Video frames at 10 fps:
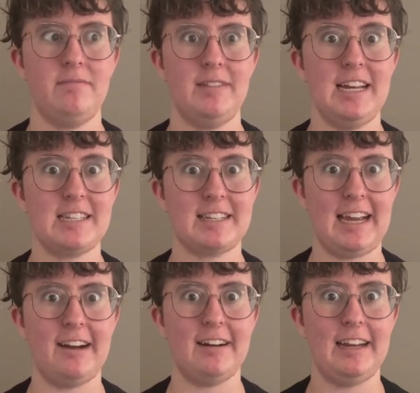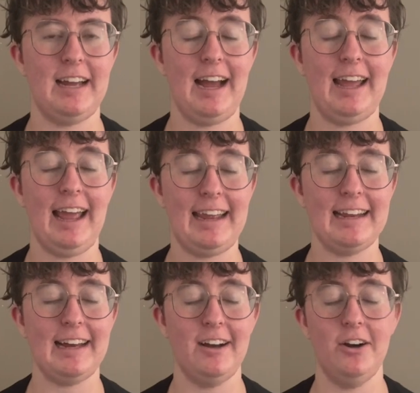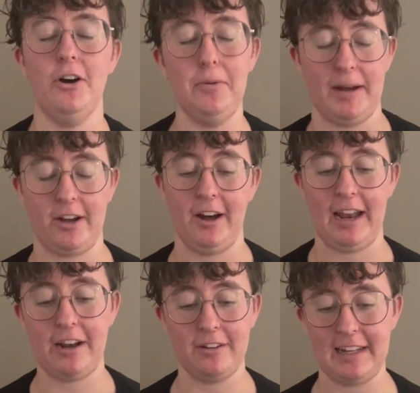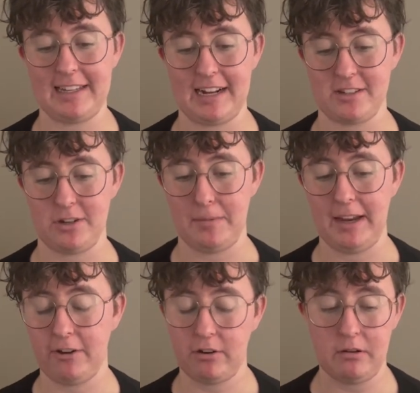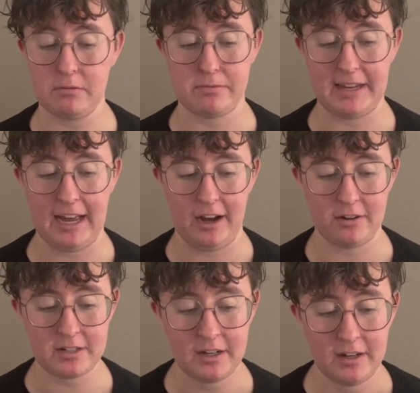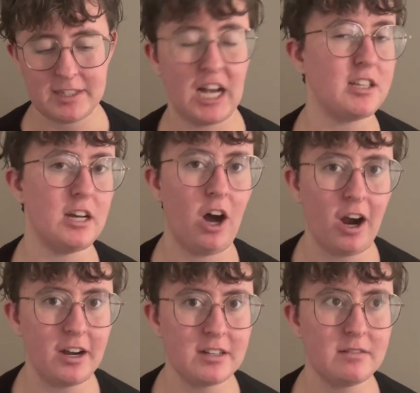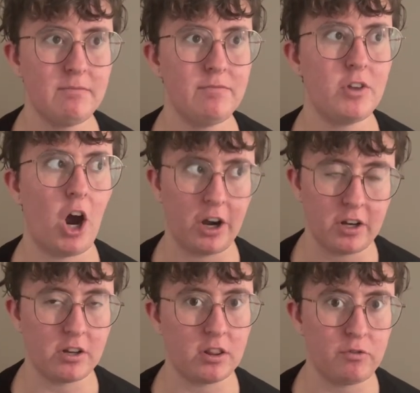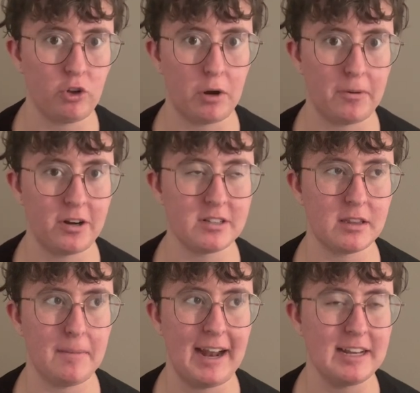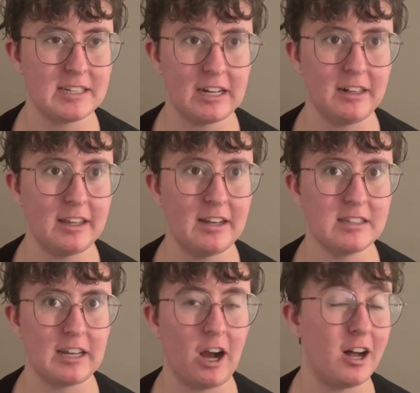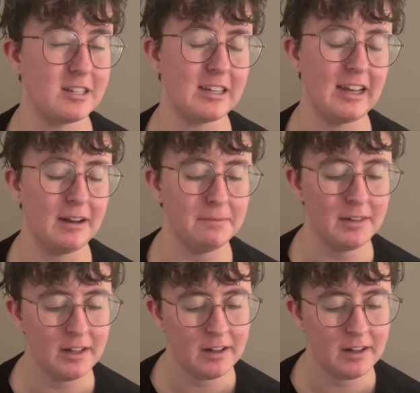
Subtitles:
It's scary. I hate it. Oh my god, I don't like taxidermy. It creeps me out. Telltale Heart under the floorboards of the man he's killed, and it's like haunting him.